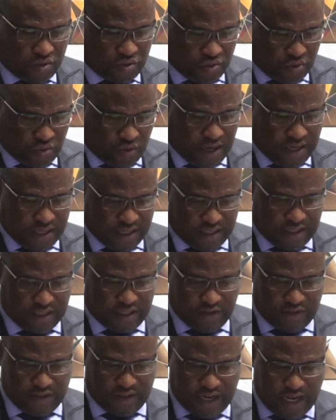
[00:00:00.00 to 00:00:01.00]

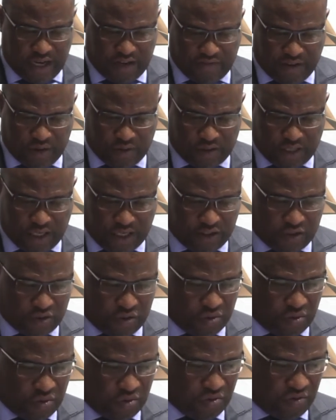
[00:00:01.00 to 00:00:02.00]
278 vouchers
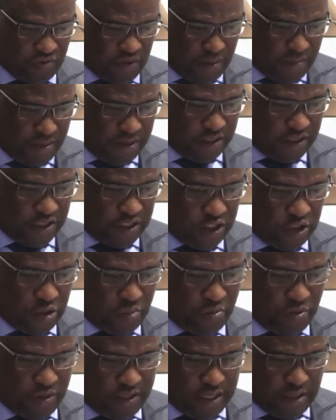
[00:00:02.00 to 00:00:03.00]
to farmers
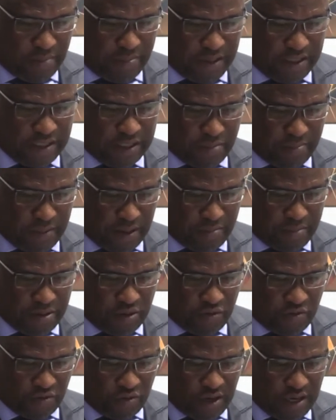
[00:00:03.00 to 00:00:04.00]
distributed by
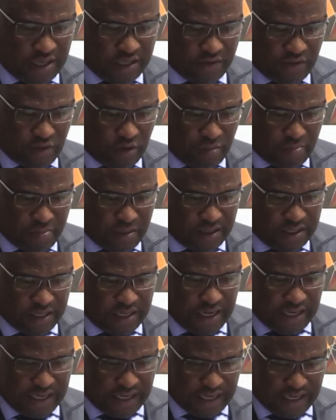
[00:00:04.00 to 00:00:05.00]
Department of Rural Development
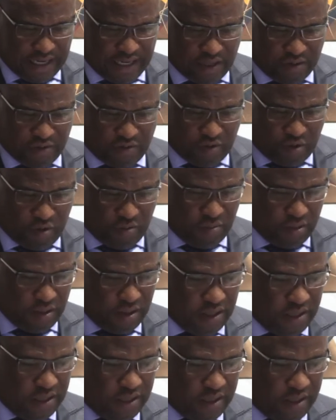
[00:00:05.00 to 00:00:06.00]
and Agrarian Reform.
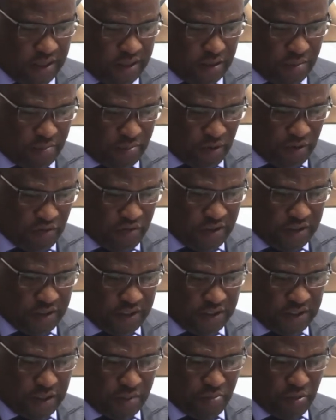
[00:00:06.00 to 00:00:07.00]
The province
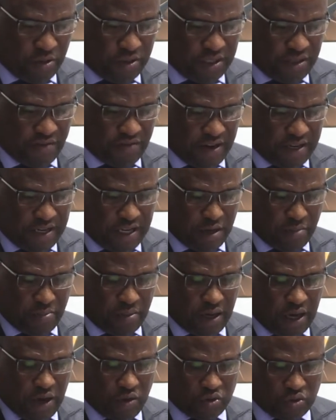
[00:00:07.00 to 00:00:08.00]
is supporting
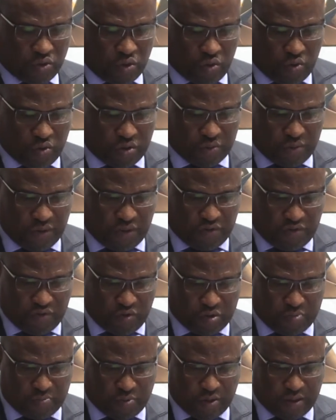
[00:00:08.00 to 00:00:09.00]
vulnerable households with
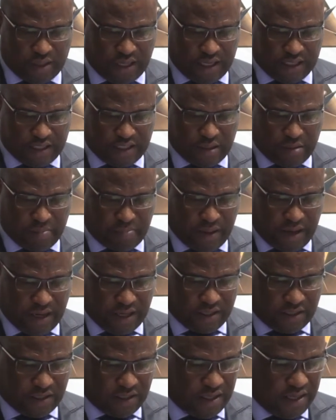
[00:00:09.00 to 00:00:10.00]
food production
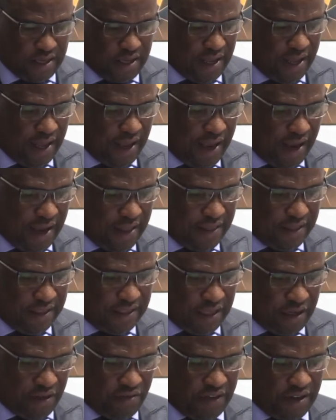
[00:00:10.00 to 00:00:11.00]
packs and the
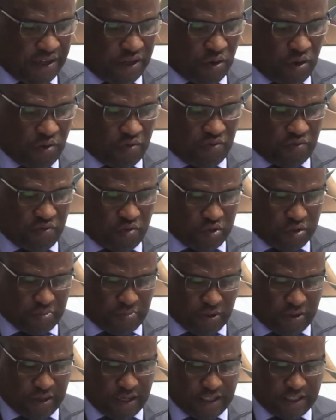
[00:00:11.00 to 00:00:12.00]
delivery of food
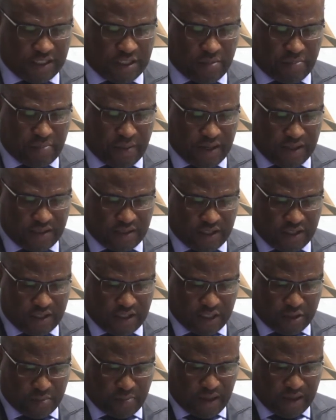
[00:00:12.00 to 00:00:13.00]
production packs is
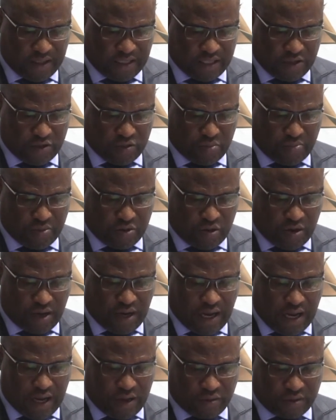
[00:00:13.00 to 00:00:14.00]
expected to be
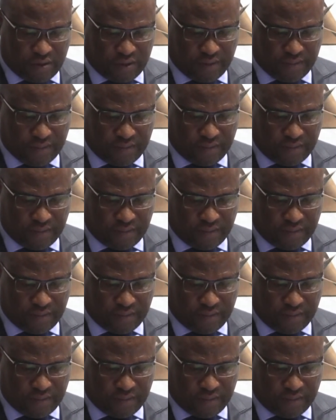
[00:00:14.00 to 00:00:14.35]
rolled out